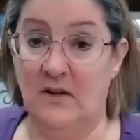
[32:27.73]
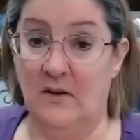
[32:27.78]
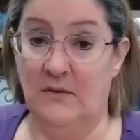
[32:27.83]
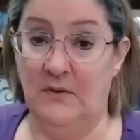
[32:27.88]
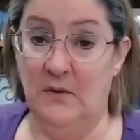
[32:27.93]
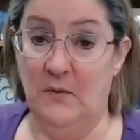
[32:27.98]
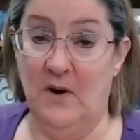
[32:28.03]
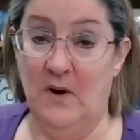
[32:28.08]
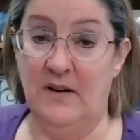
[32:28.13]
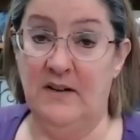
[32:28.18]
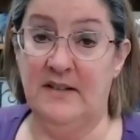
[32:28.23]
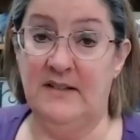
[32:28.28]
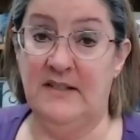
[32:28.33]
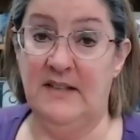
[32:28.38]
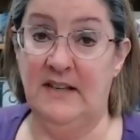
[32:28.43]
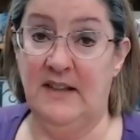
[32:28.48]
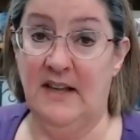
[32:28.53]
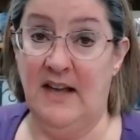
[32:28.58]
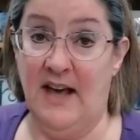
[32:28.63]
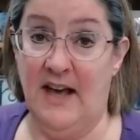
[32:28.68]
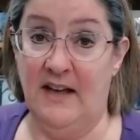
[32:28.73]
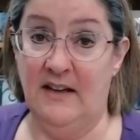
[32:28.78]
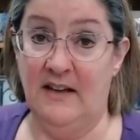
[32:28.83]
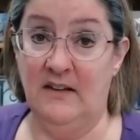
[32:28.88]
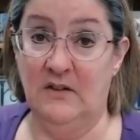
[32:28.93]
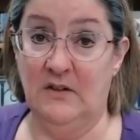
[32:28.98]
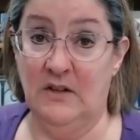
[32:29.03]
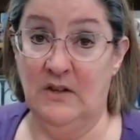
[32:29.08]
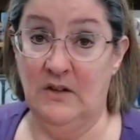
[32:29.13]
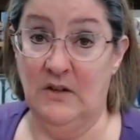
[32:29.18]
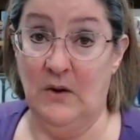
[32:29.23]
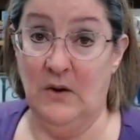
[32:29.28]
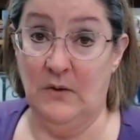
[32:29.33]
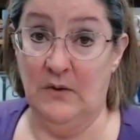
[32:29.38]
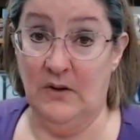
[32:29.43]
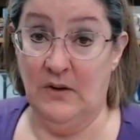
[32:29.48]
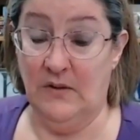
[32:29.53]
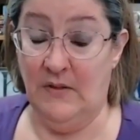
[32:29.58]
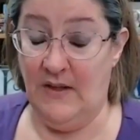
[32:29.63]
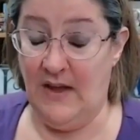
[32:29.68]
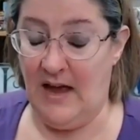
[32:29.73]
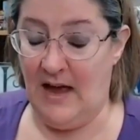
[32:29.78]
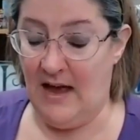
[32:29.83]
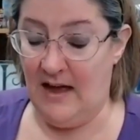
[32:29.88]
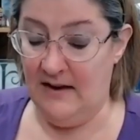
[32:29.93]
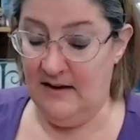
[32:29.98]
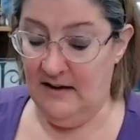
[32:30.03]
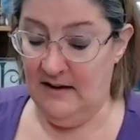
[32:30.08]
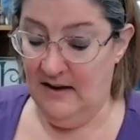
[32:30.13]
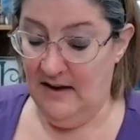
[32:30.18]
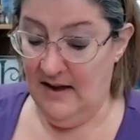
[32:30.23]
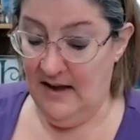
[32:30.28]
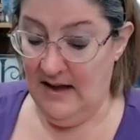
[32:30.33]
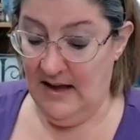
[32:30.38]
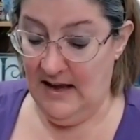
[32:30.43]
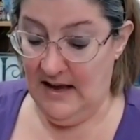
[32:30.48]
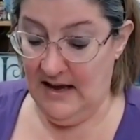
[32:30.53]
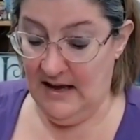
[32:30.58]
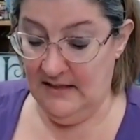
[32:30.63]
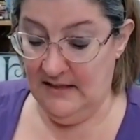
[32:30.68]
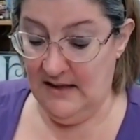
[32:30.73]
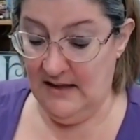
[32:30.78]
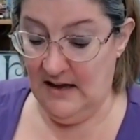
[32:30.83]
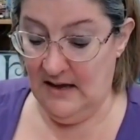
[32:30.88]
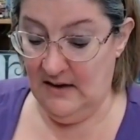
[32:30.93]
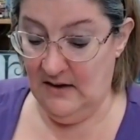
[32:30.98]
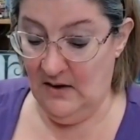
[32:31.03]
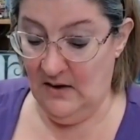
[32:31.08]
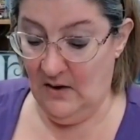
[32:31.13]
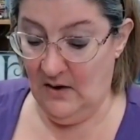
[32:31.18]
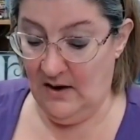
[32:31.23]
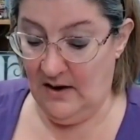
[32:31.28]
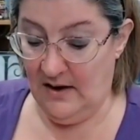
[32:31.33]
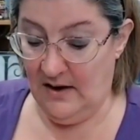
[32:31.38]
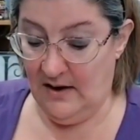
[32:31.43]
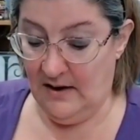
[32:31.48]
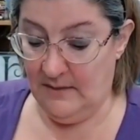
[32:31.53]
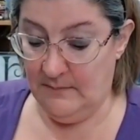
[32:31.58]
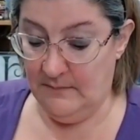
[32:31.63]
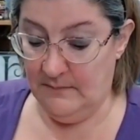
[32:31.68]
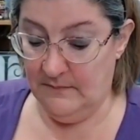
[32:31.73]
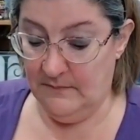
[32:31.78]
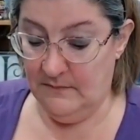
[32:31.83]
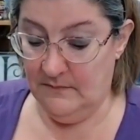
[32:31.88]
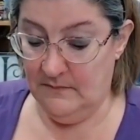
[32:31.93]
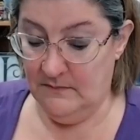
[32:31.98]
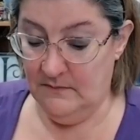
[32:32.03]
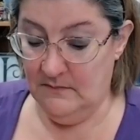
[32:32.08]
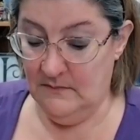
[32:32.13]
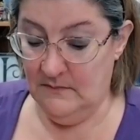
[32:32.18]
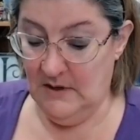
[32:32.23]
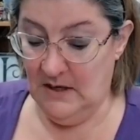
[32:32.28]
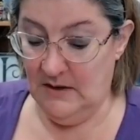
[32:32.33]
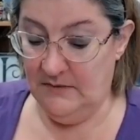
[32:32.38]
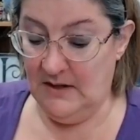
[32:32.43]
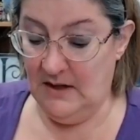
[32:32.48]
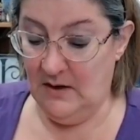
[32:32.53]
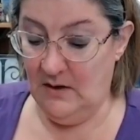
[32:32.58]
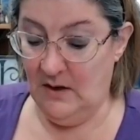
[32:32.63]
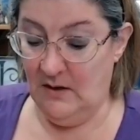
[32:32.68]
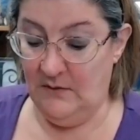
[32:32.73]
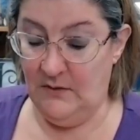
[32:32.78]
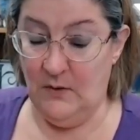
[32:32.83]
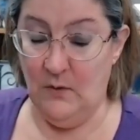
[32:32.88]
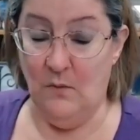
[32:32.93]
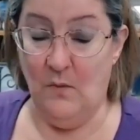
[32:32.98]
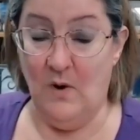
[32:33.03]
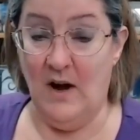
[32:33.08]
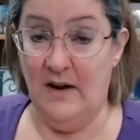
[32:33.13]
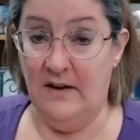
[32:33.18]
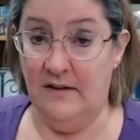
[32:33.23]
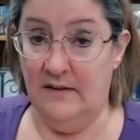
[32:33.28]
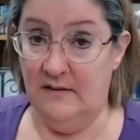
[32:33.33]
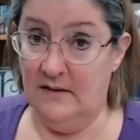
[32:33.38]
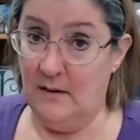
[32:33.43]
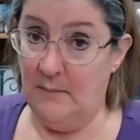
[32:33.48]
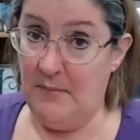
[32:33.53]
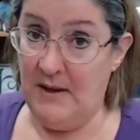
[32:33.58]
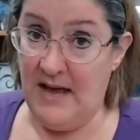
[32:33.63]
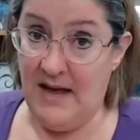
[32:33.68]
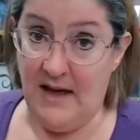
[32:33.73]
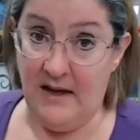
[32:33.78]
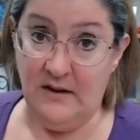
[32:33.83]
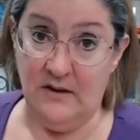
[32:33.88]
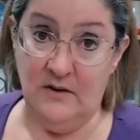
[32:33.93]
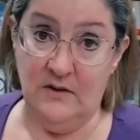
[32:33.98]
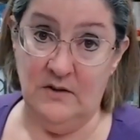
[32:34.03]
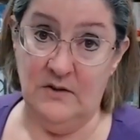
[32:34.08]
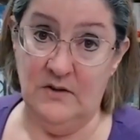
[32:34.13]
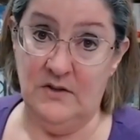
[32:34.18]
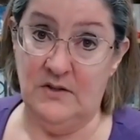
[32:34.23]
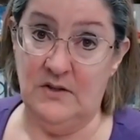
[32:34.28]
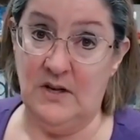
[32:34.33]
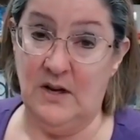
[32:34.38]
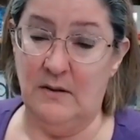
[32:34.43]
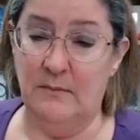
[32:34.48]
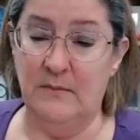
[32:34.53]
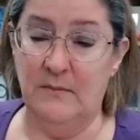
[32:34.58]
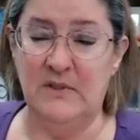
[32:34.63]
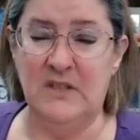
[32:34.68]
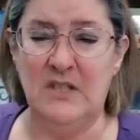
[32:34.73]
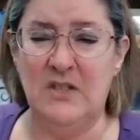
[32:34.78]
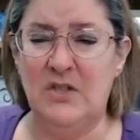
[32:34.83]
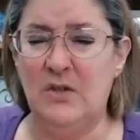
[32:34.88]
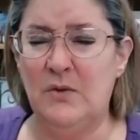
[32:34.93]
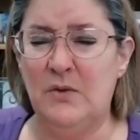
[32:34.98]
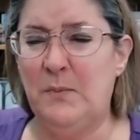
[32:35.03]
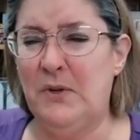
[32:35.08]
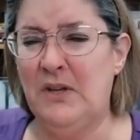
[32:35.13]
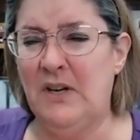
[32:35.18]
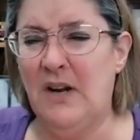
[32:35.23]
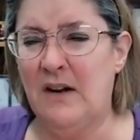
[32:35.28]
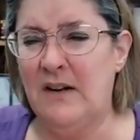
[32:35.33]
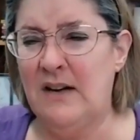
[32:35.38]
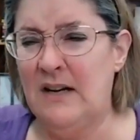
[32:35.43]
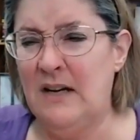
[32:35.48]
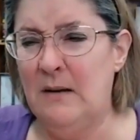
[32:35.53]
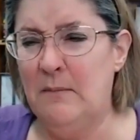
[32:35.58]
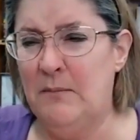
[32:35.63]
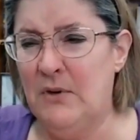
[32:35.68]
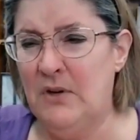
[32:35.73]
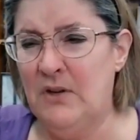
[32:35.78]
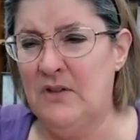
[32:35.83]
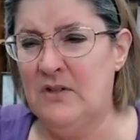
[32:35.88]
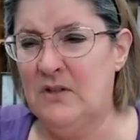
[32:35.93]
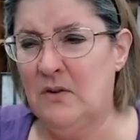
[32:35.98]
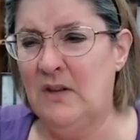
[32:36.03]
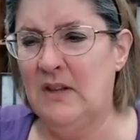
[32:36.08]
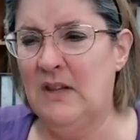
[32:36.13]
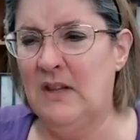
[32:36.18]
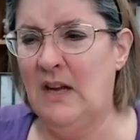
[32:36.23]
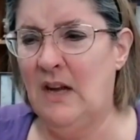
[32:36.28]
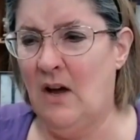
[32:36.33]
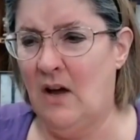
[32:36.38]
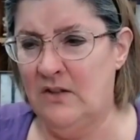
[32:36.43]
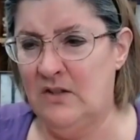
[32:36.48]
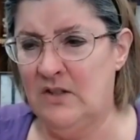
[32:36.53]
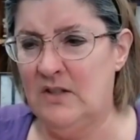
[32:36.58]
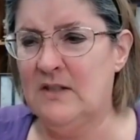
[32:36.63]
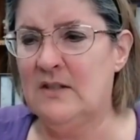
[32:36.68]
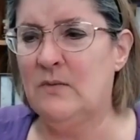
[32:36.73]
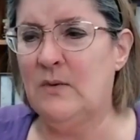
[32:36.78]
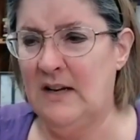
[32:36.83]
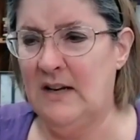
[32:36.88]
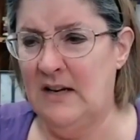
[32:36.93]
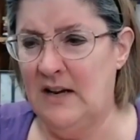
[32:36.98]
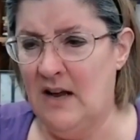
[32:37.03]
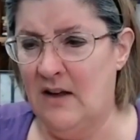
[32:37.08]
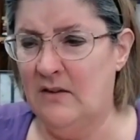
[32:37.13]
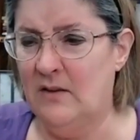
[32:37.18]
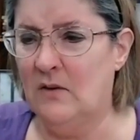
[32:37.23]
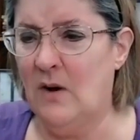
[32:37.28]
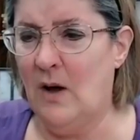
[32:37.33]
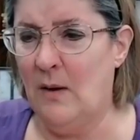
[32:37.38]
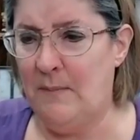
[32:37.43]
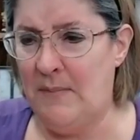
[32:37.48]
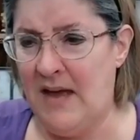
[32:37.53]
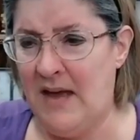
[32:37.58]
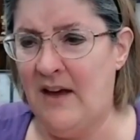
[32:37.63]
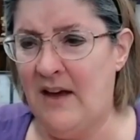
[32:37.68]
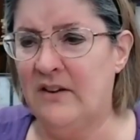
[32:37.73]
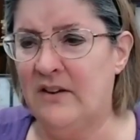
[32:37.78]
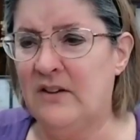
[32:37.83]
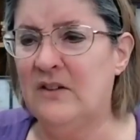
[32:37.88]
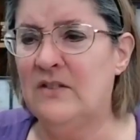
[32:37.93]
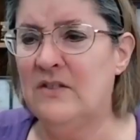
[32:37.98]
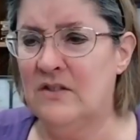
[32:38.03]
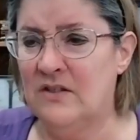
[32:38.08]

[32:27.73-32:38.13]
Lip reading: you want to see that, you can go to that. And then if you want the patterns, did you put out any books, or are they all just right now they're all patterns?